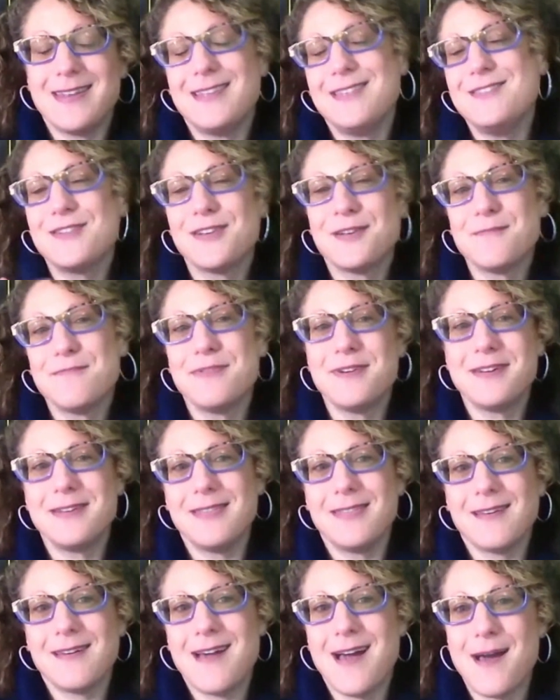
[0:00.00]
and you can put
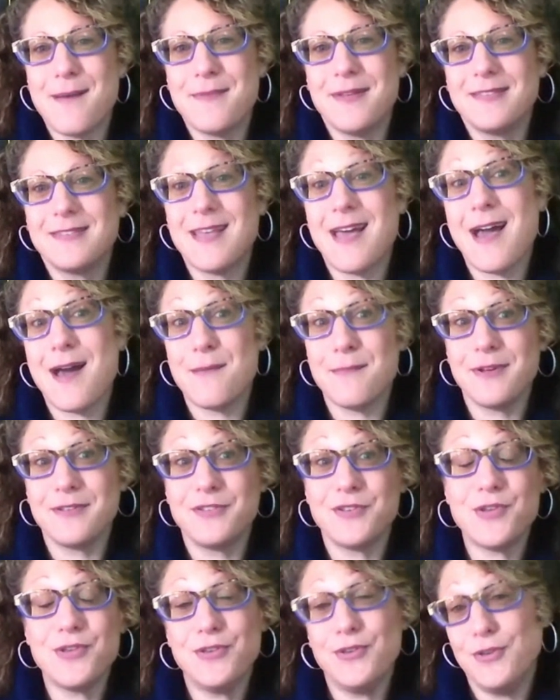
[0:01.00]
in the comments how
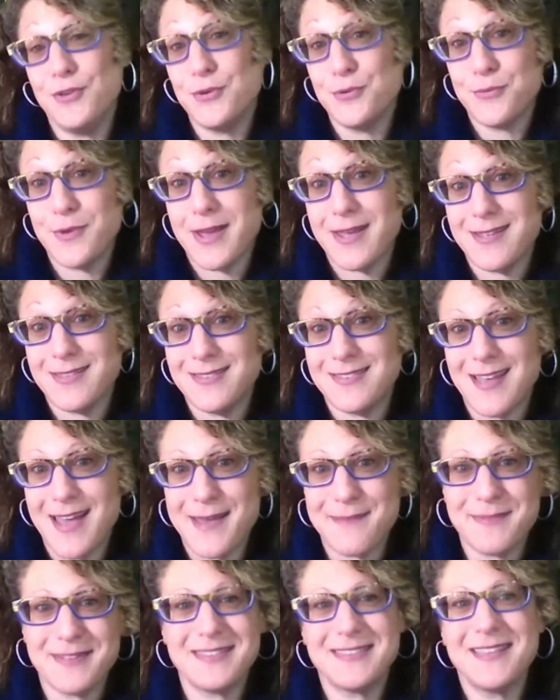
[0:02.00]
much you weigh in
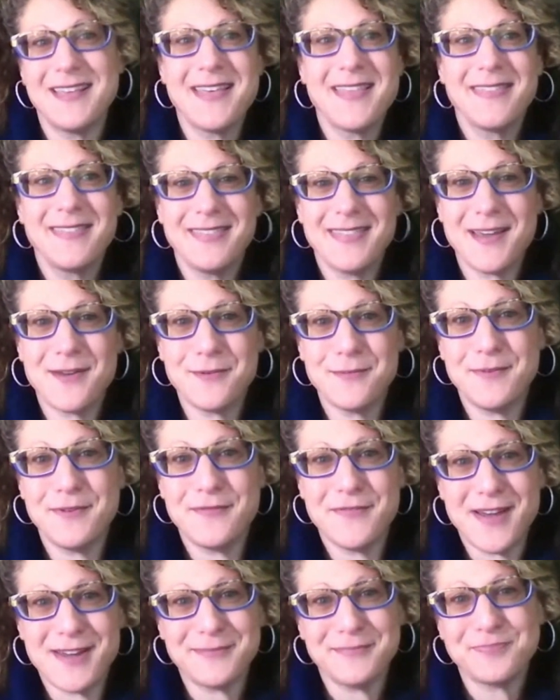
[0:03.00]
diamonds. That would be
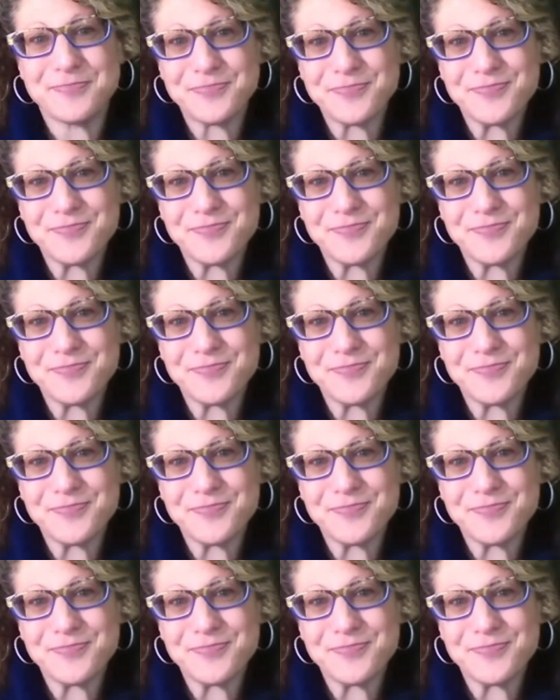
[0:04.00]
fun.